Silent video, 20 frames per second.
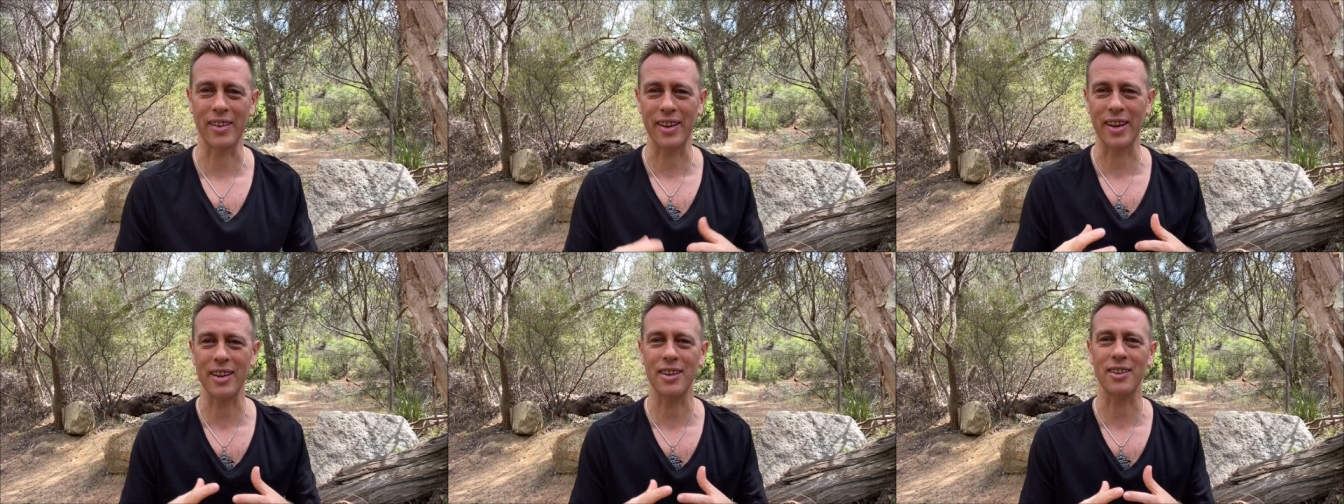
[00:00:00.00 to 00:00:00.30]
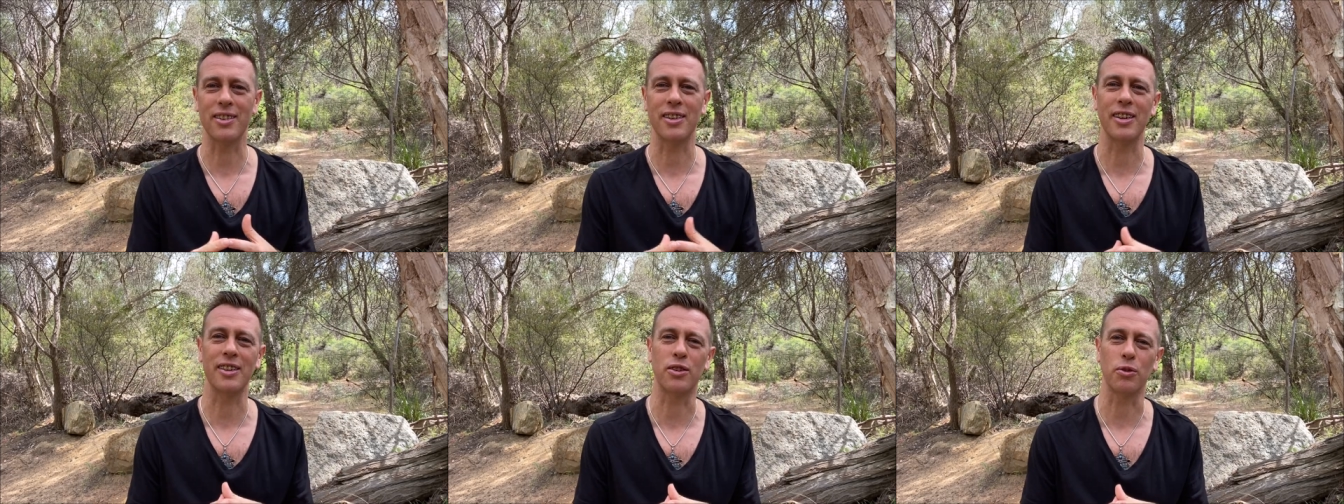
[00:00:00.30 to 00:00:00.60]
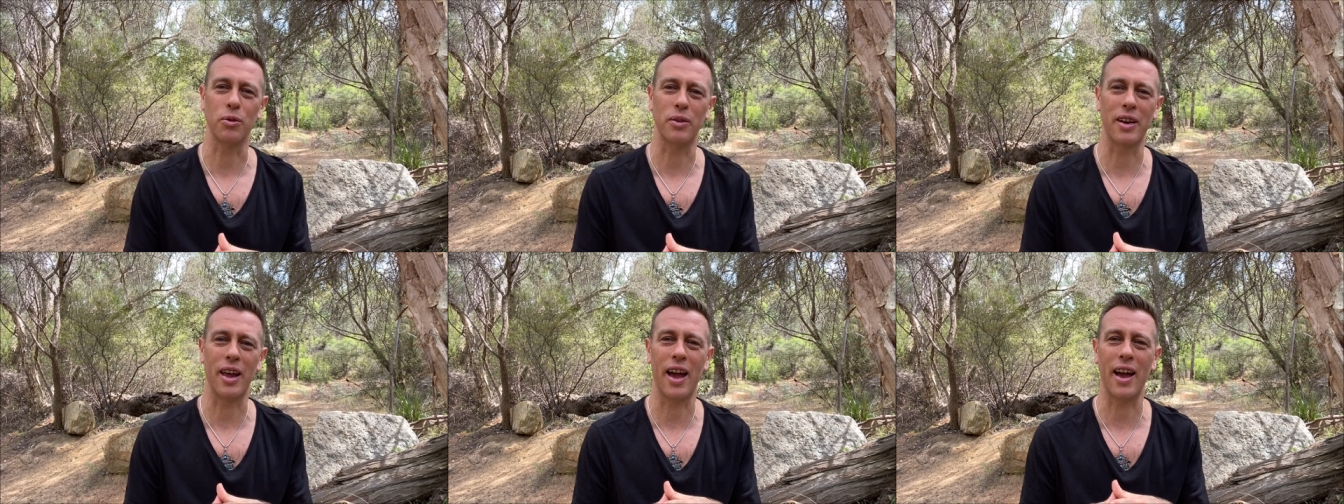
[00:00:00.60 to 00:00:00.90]
And that is said
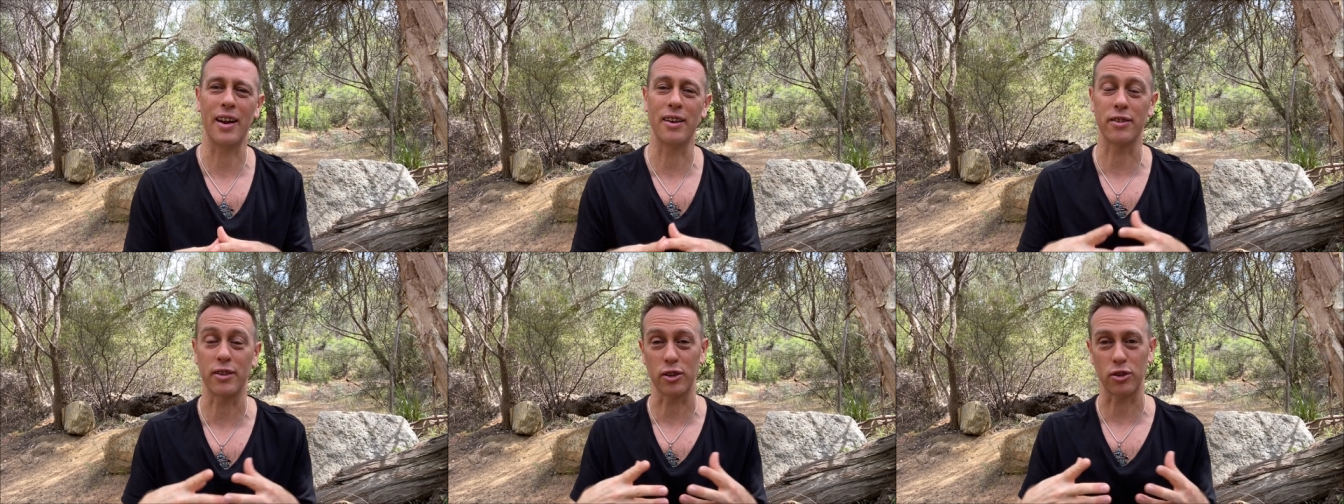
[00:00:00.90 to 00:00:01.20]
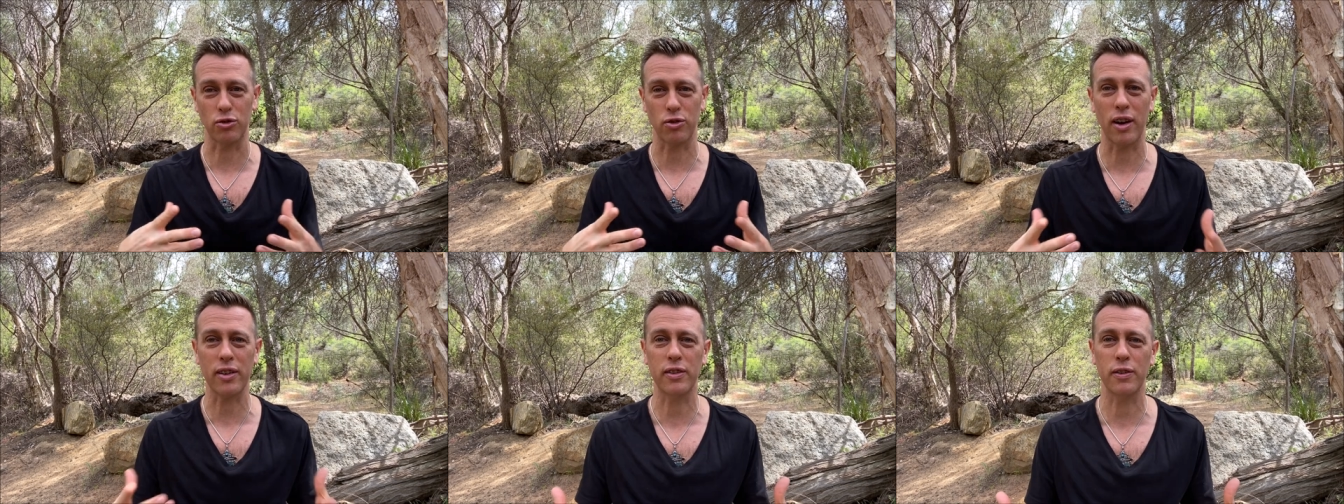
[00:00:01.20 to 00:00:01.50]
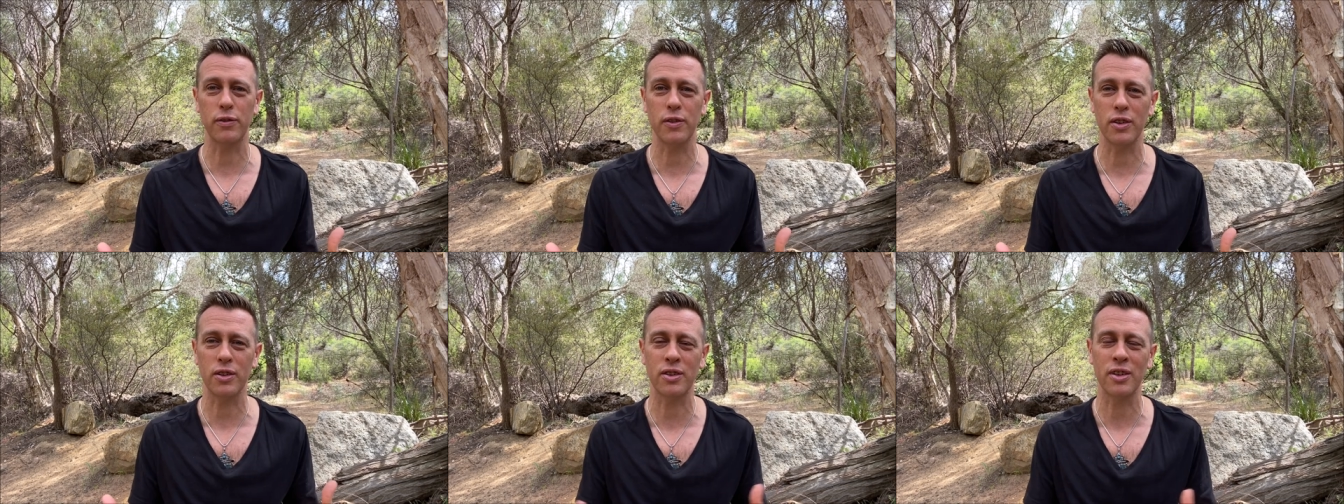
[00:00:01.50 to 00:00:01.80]
to enhance
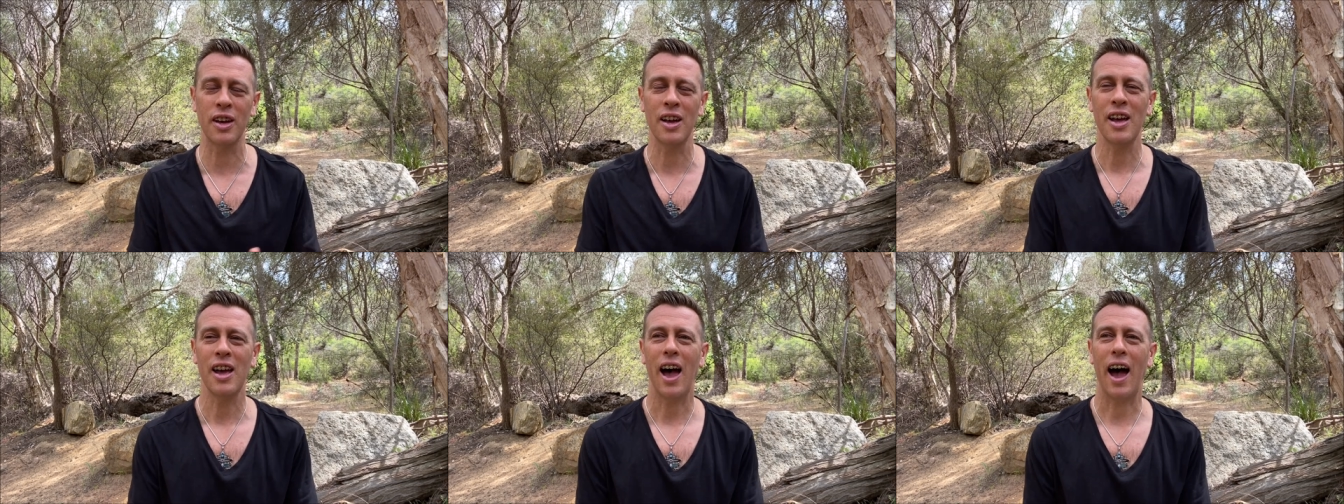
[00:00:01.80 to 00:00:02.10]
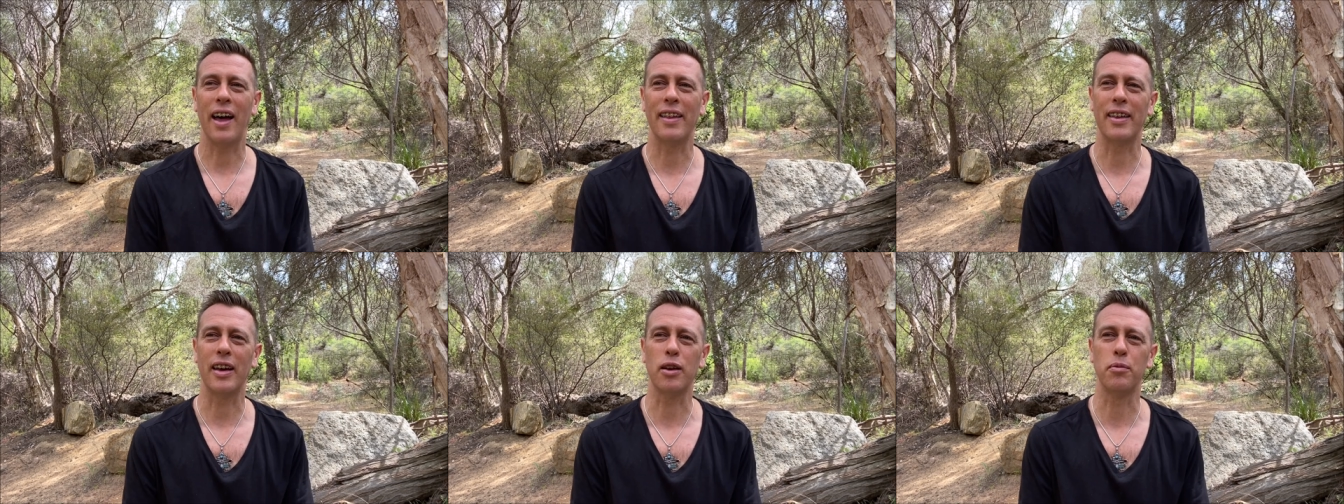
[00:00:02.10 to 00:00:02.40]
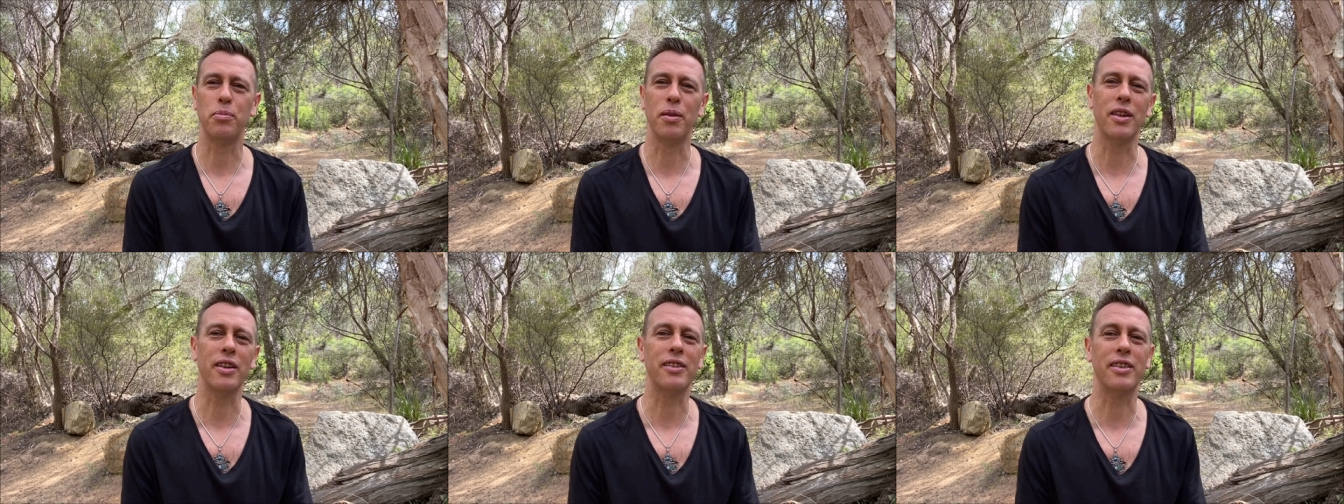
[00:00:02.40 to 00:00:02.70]
attractiveness and
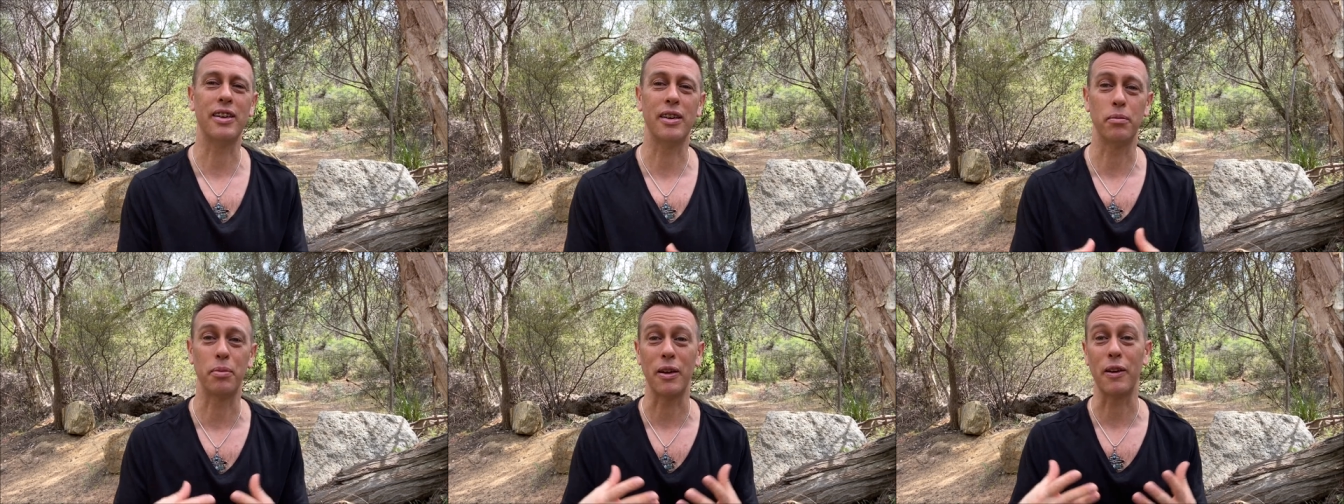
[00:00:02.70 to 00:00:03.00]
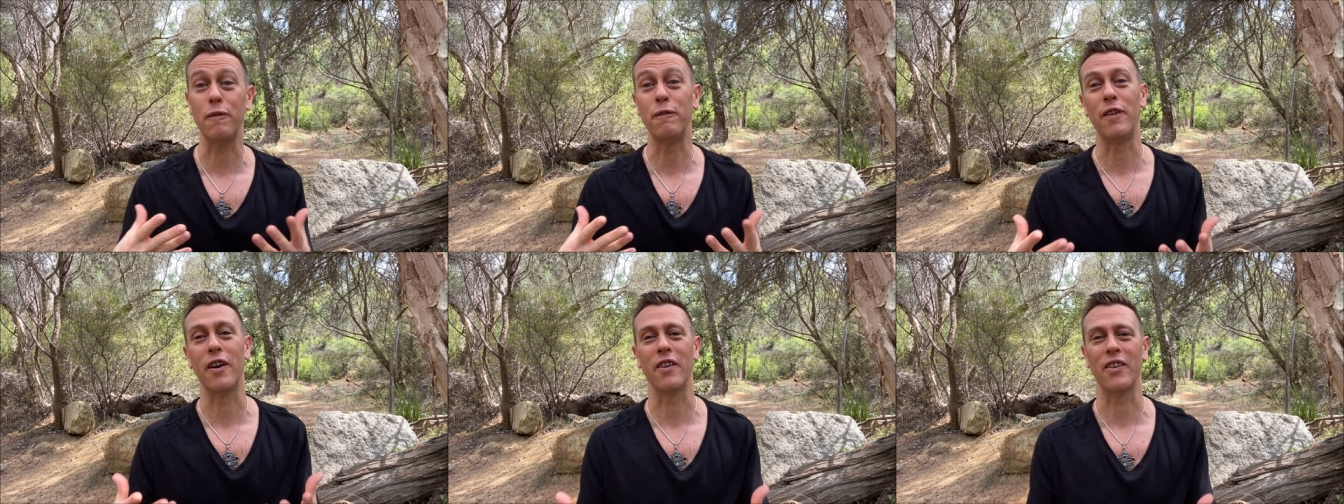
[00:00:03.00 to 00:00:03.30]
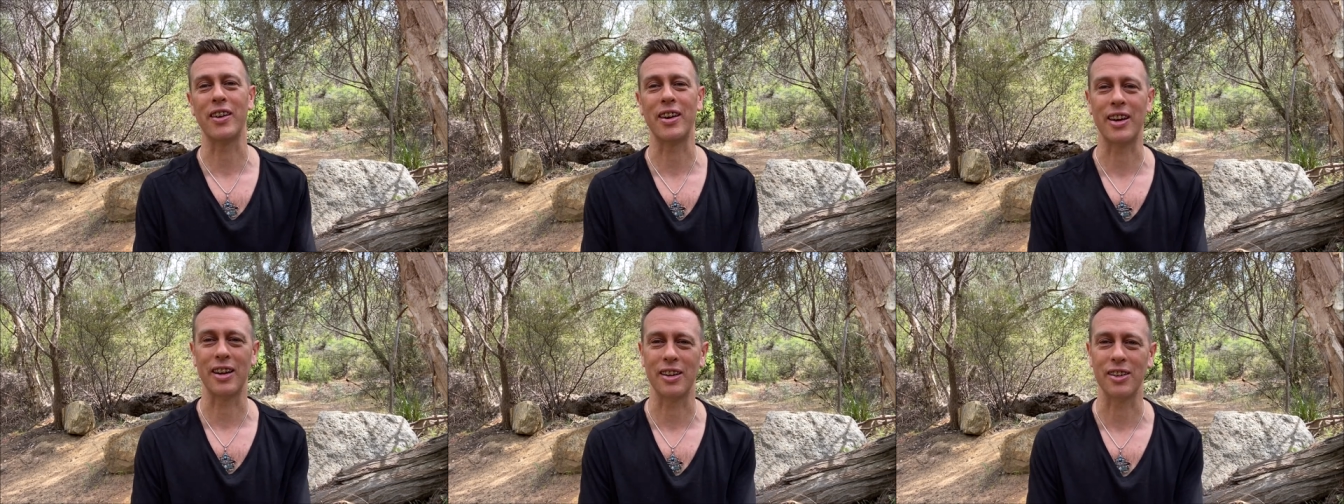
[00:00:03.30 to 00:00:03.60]
that ability to be
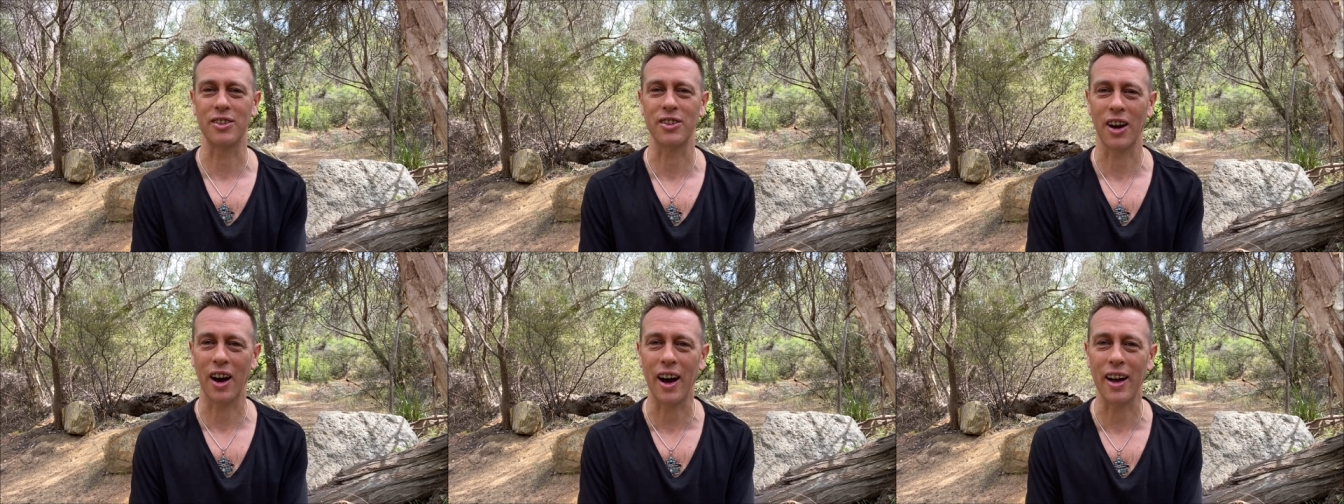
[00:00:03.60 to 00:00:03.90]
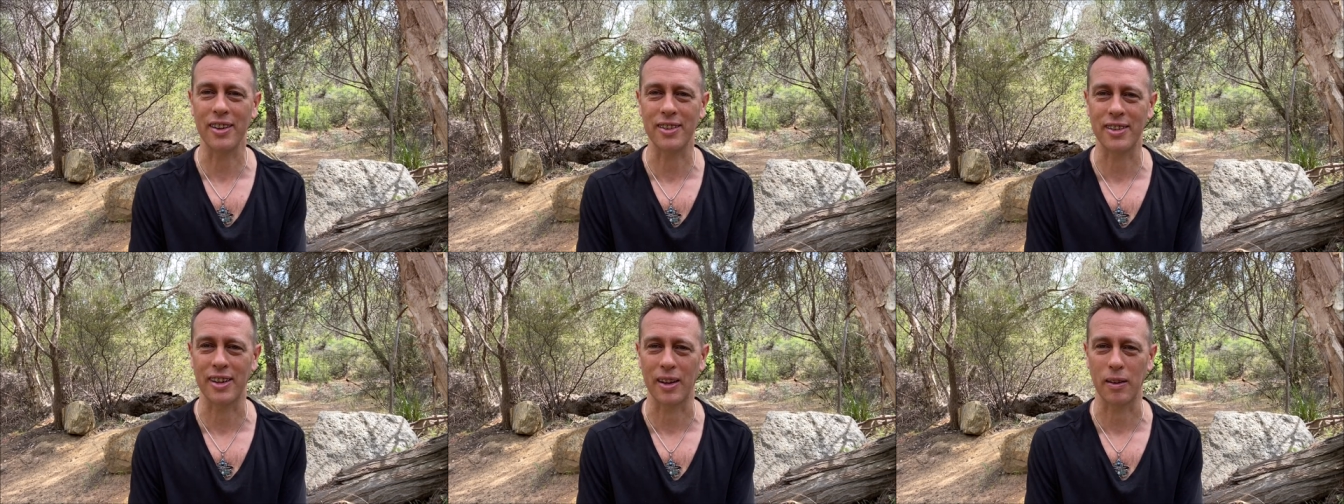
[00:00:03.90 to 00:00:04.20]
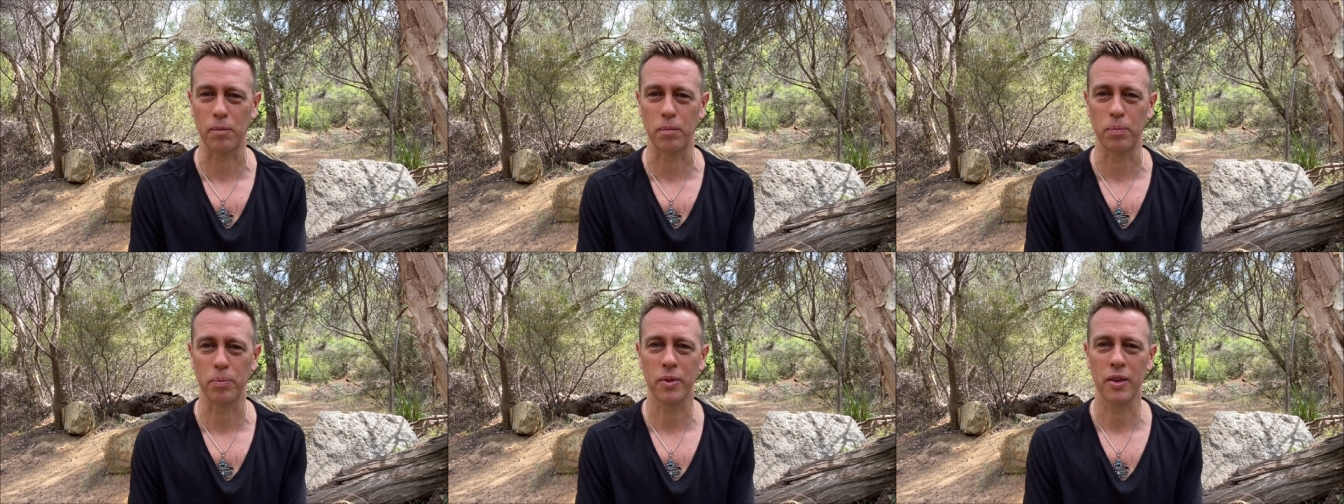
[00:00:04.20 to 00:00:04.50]
very
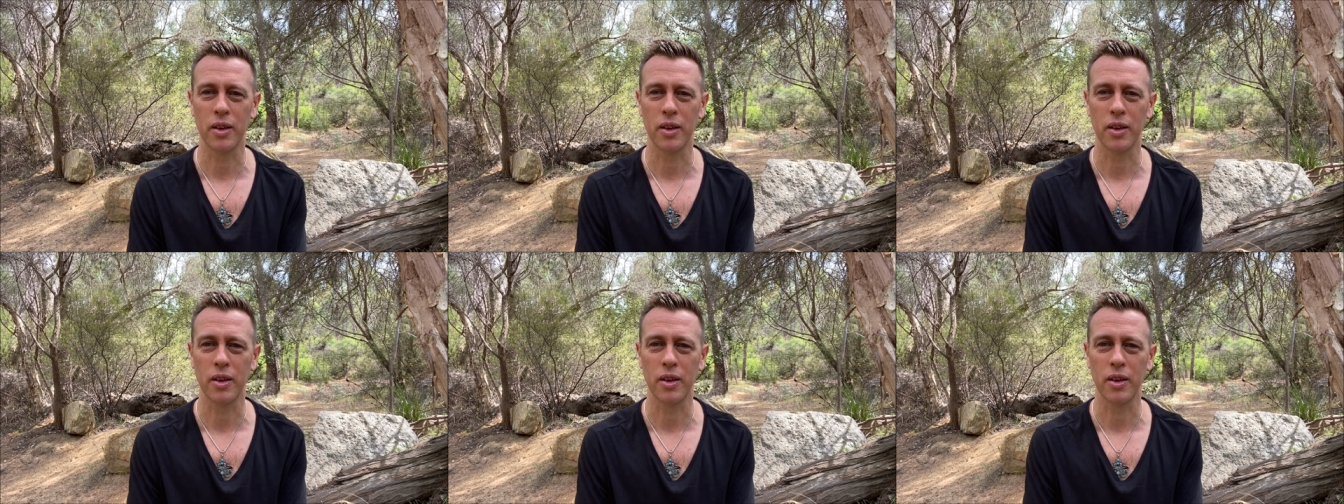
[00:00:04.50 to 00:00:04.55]
enticing.